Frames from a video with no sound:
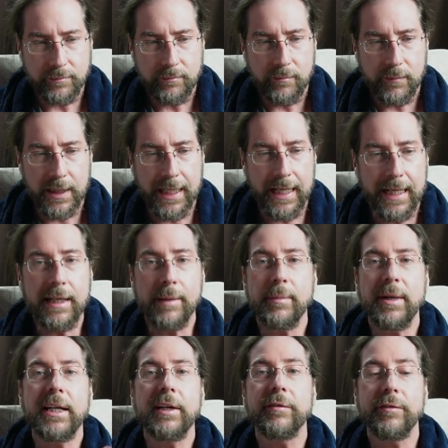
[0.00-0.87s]
and I
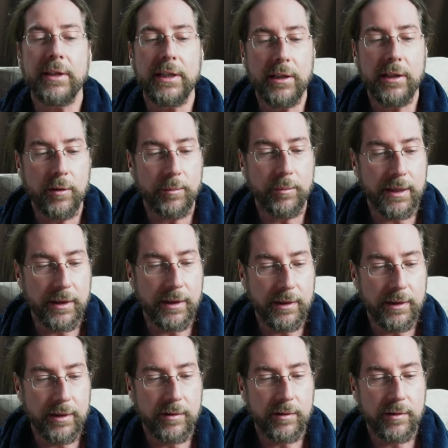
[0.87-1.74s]
made a video about
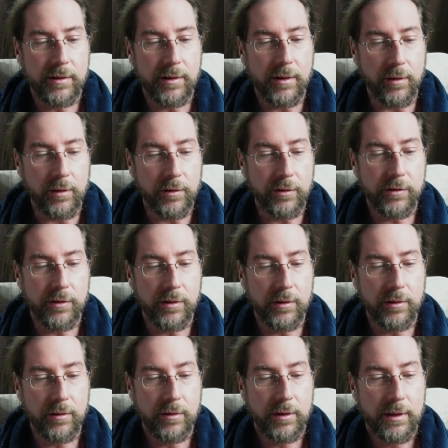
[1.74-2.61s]
it
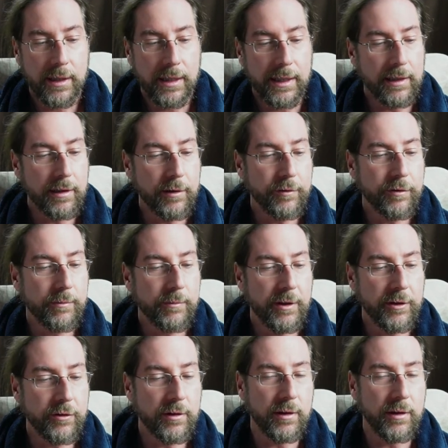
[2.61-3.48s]
also. Hello from
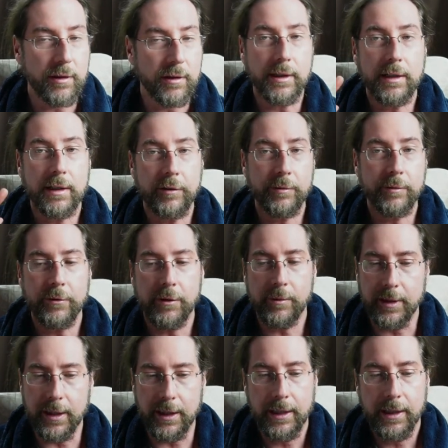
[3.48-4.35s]
Russia, hello from
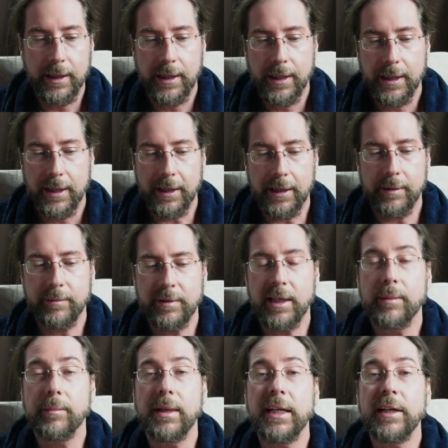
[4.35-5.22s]
Germany. Um,
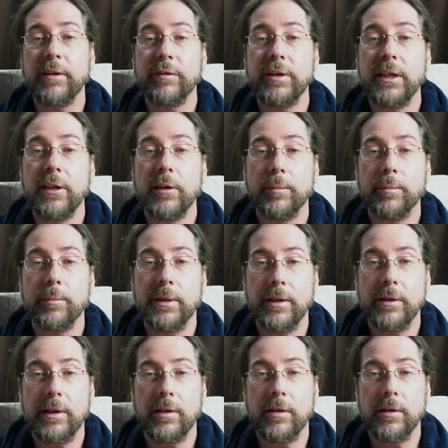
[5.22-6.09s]
I made a video
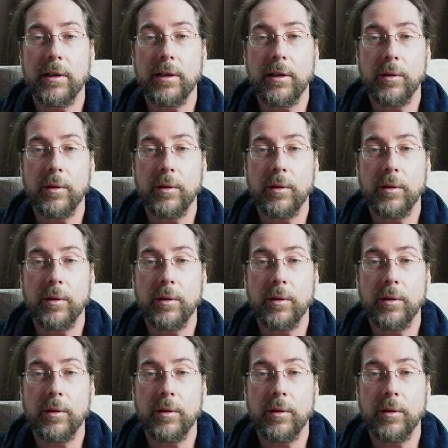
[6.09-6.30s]
about it, uh,